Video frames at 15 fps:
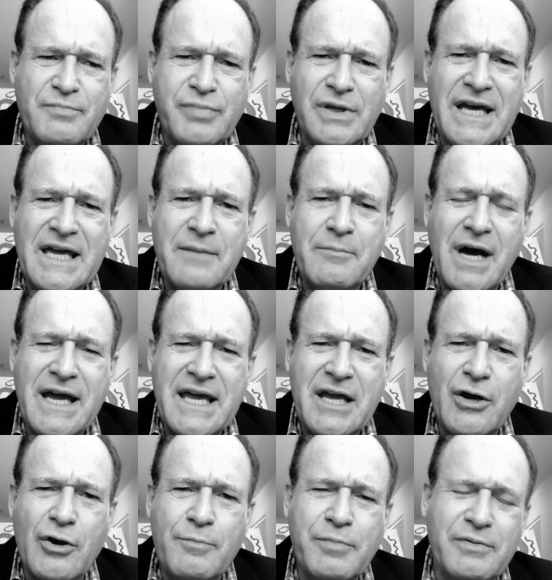playing by
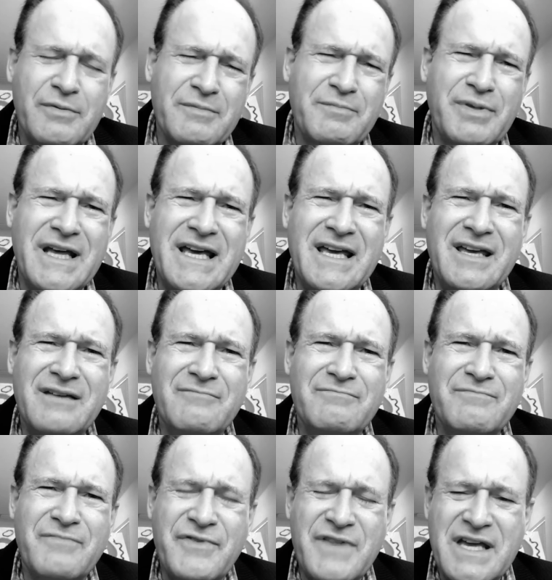ear,
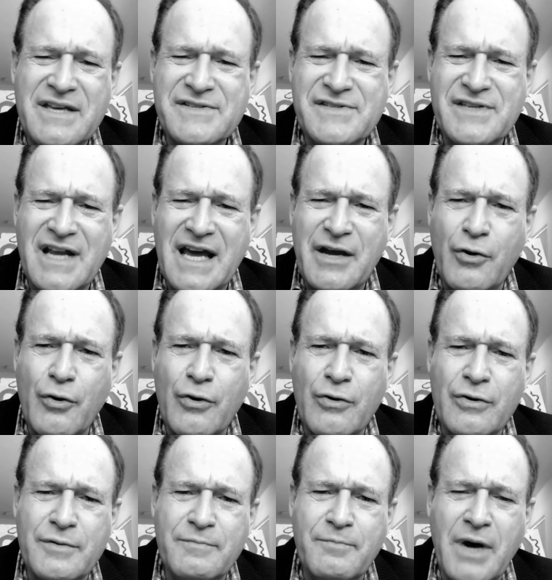playing things that I
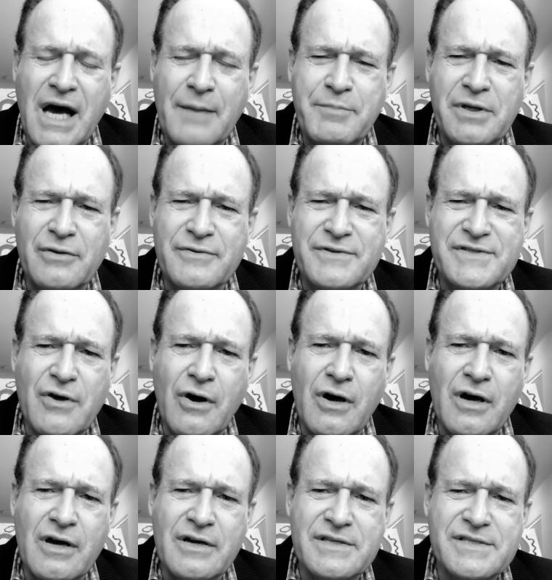heard, popular
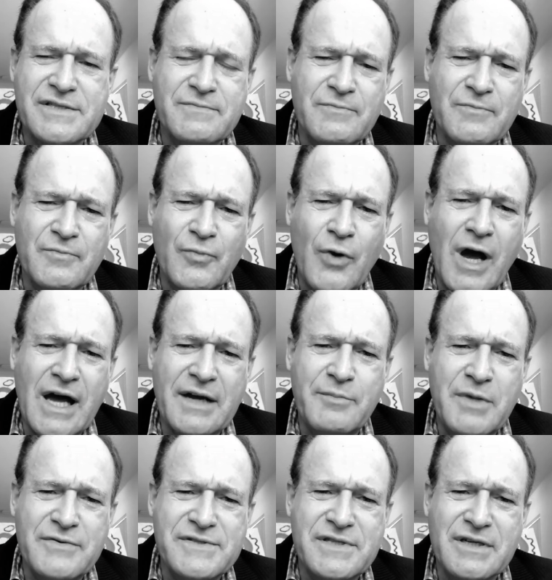songs, rock
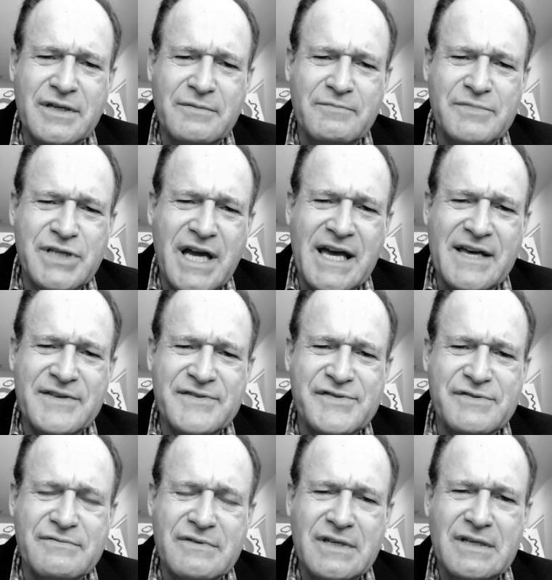music,
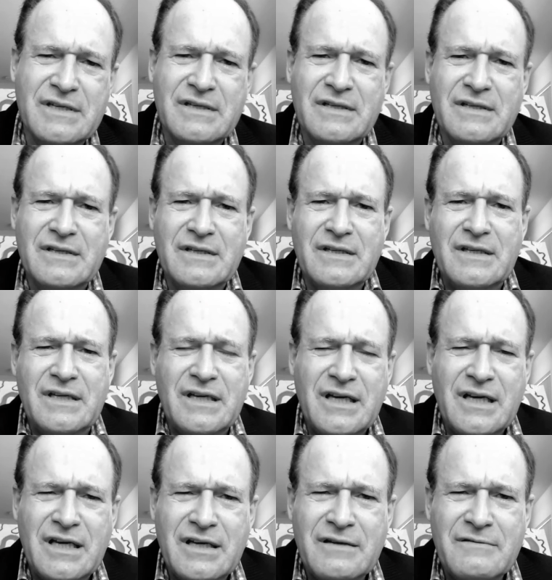jazz,
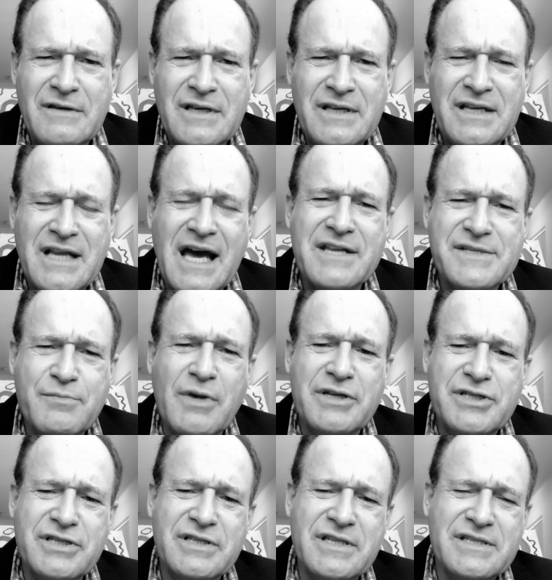and not as
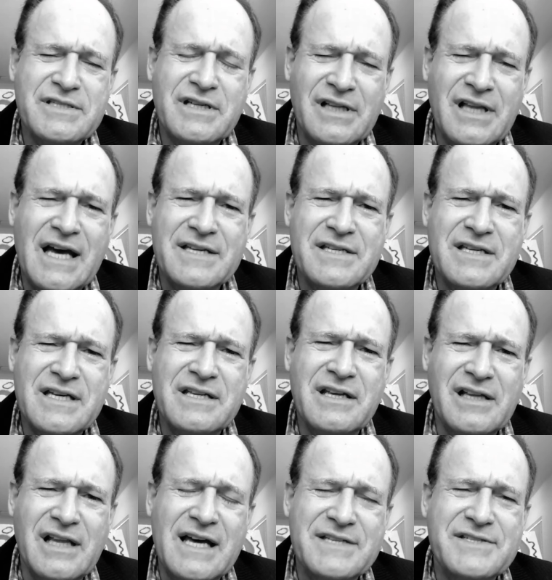much as
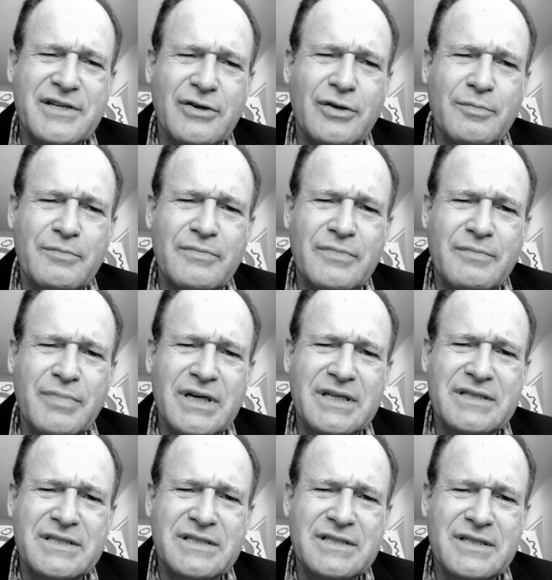in classical,
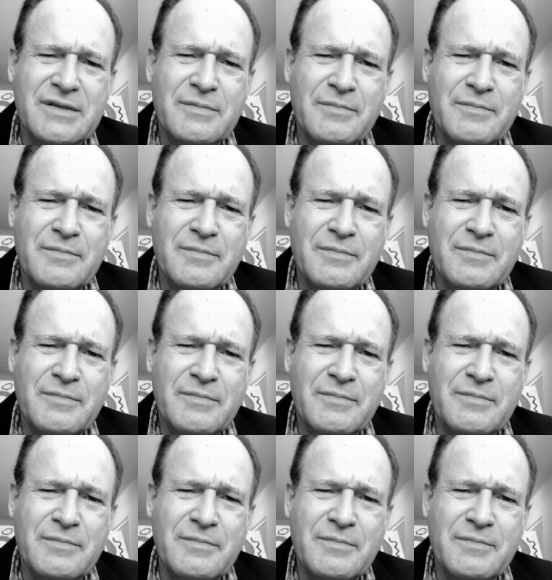but